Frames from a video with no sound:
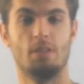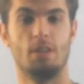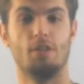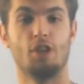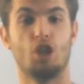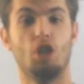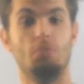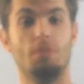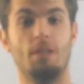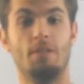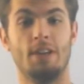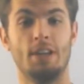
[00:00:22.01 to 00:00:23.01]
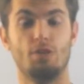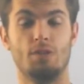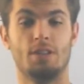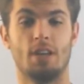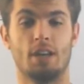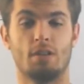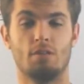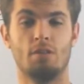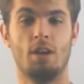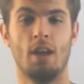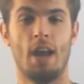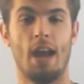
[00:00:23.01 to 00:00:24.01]
the cumulative injury cycle,
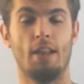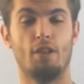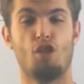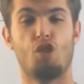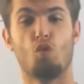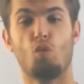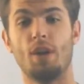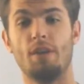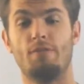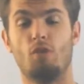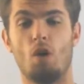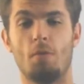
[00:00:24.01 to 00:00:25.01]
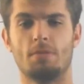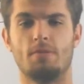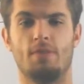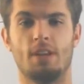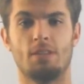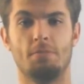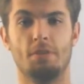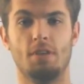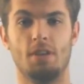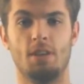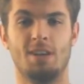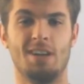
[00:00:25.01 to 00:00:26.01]
and the three forms of flexibility